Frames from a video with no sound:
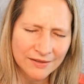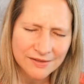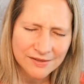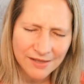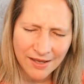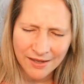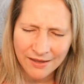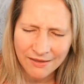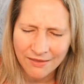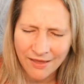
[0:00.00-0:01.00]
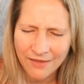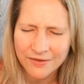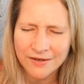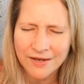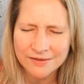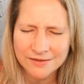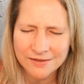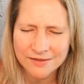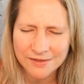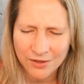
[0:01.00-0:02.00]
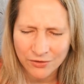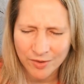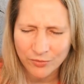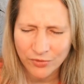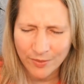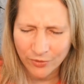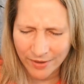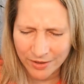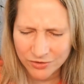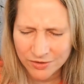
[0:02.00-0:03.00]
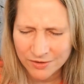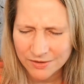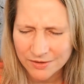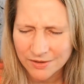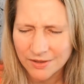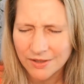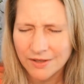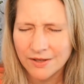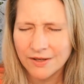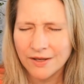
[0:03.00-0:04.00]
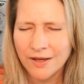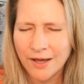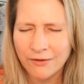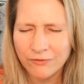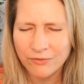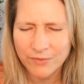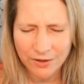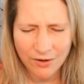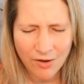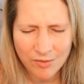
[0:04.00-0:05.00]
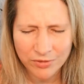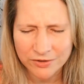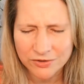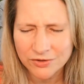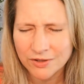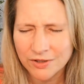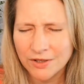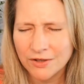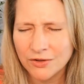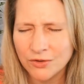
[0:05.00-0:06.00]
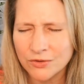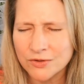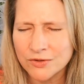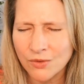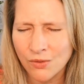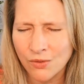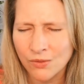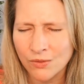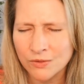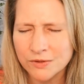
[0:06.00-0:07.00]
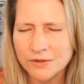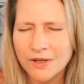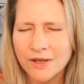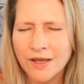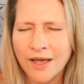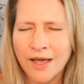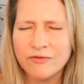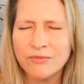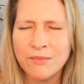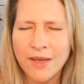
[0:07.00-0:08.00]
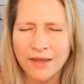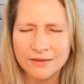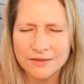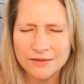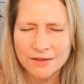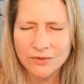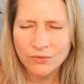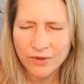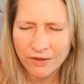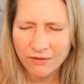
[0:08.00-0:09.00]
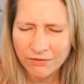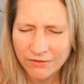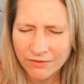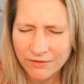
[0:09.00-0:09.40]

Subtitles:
say that the necessary preparations have been accomplished. Your souls have met with